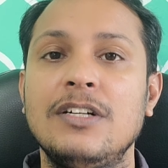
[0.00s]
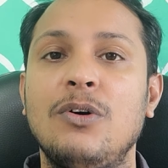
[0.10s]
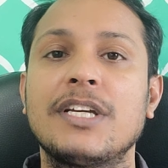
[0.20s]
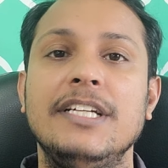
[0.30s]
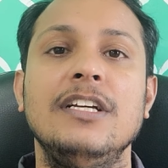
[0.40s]

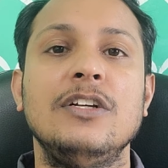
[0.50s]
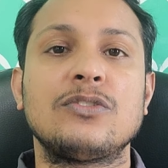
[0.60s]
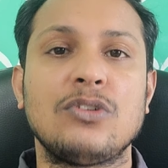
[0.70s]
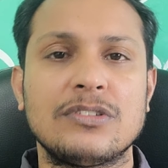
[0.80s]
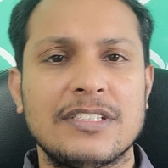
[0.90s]
Okay,
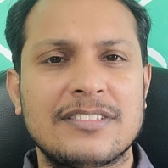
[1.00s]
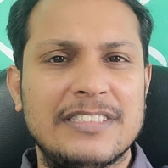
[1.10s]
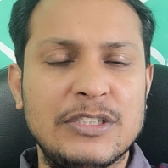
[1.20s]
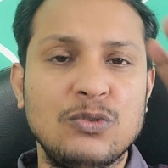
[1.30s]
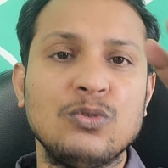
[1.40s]
so this
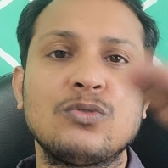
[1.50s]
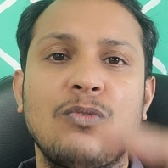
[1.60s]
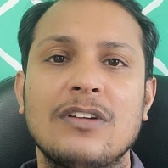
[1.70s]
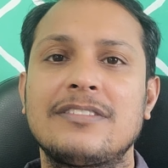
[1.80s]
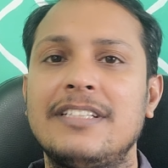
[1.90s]
news
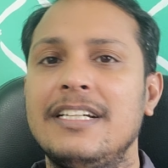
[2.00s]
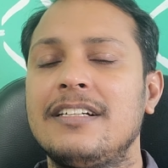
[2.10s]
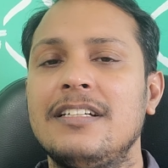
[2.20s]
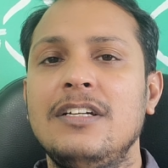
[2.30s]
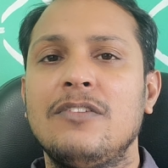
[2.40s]
was
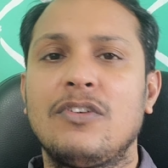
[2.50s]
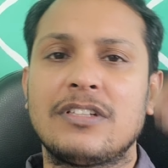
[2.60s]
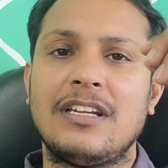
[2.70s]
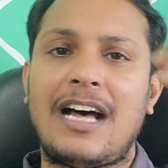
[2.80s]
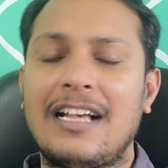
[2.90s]
there for the
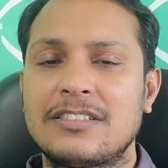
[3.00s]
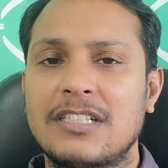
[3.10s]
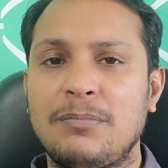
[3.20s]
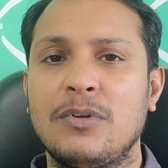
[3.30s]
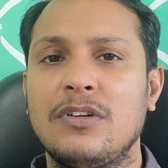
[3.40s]
last
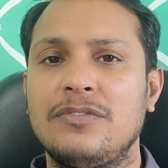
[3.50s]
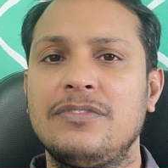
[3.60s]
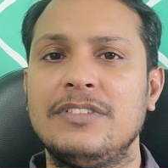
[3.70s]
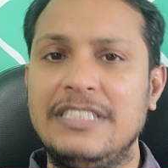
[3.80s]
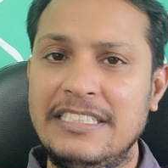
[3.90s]
couple of
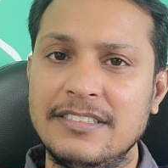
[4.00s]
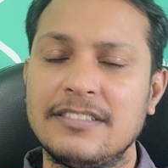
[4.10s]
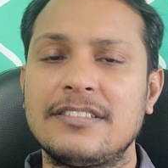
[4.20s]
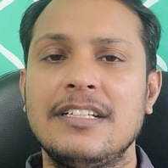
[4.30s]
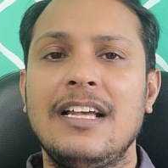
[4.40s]

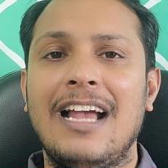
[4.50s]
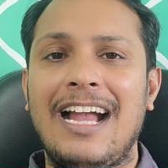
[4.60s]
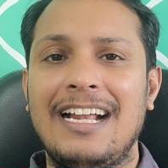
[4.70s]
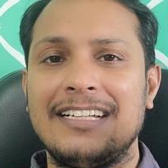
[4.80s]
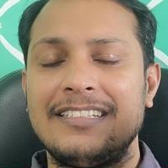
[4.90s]
years,
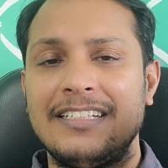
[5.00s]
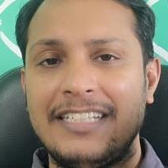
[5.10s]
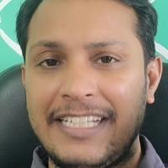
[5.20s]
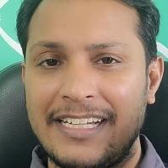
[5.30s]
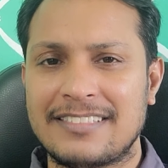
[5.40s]
and
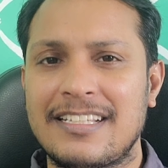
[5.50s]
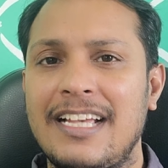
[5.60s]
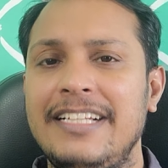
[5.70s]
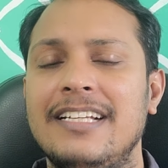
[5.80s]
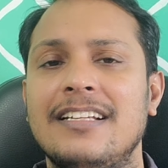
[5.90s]
the
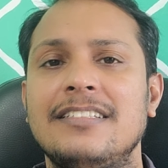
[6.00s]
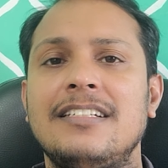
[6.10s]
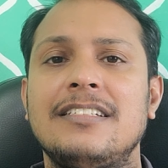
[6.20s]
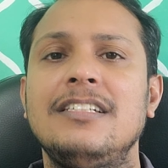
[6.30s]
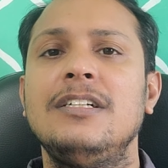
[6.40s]
ASI and
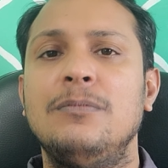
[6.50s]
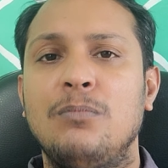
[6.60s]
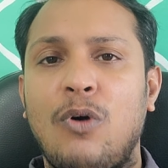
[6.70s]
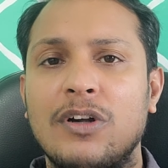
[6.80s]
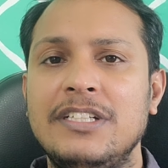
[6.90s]
other
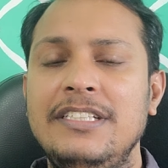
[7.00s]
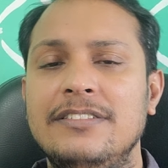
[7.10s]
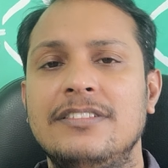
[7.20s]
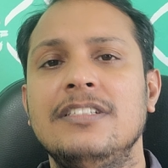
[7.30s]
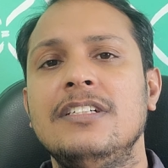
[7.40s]

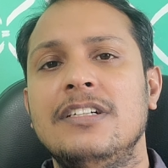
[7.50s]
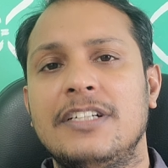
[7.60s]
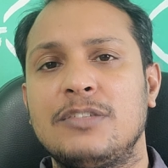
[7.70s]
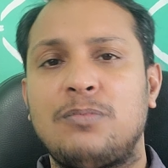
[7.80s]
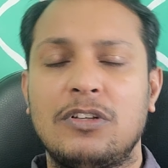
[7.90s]
bodies
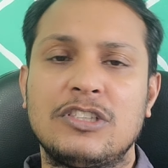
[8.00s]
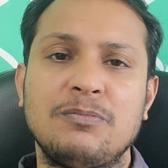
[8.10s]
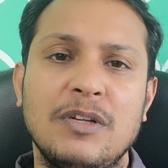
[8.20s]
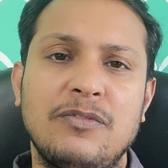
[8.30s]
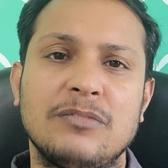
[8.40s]

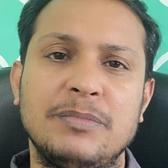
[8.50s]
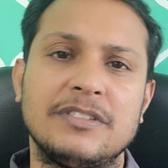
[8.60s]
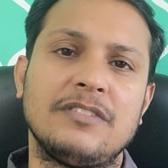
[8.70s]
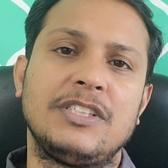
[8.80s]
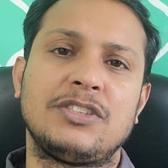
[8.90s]
responsible for
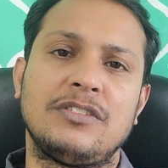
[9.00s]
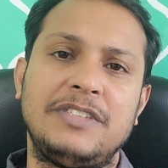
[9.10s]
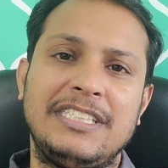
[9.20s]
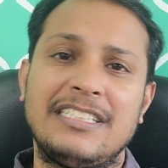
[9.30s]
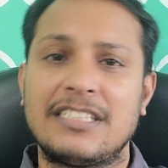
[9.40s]
preservation of
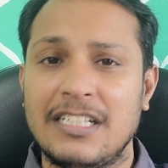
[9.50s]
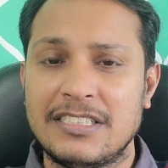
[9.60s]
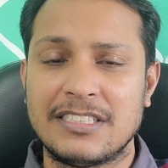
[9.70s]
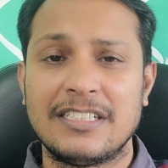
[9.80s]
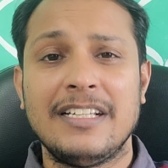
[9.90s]
Indian
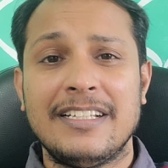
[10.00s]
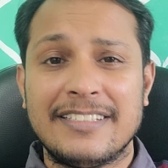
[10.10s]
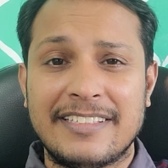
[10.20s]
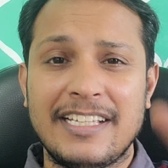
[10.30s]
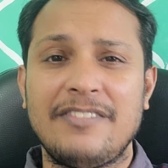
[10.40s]
culture,
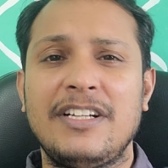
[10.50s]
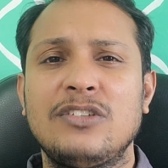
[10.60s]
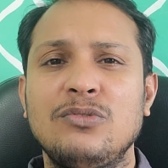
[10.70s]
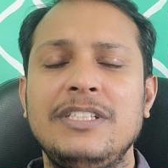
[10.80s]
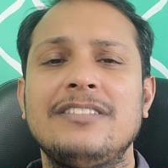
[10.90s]
they were
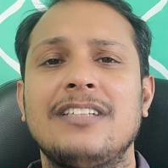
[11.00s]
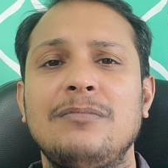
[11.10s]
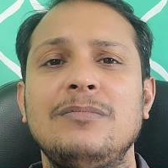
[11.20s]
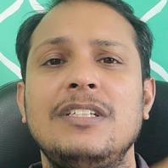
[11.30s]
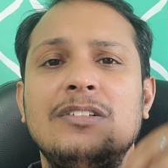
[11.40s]
doing
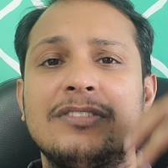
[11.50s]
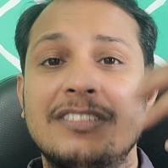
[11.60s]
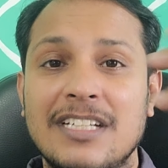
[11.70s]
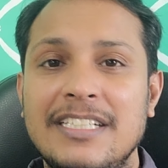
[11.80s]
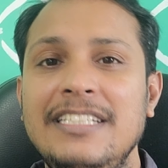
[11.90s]
some
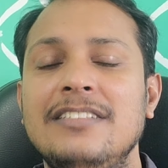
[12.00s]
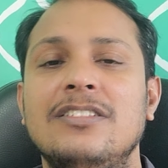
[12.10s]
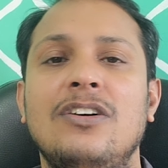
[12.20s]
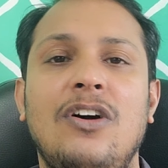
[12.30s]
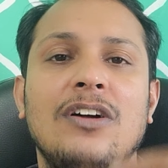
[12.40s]
studies
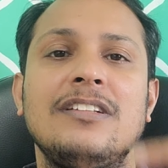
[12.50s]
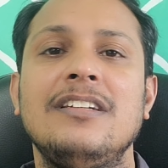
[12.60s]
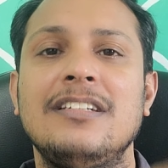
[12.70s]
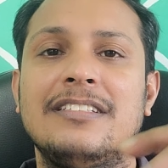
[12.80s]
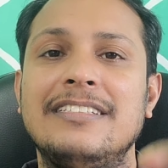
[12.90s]
on
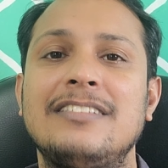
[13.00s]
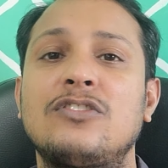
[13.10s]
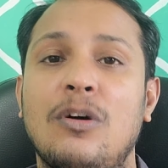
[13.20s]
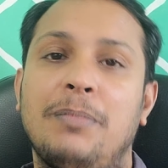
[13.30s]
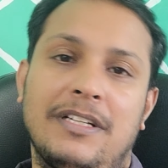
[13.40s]
this
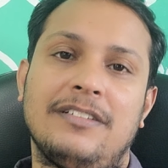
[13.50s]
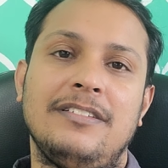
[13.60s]
topic.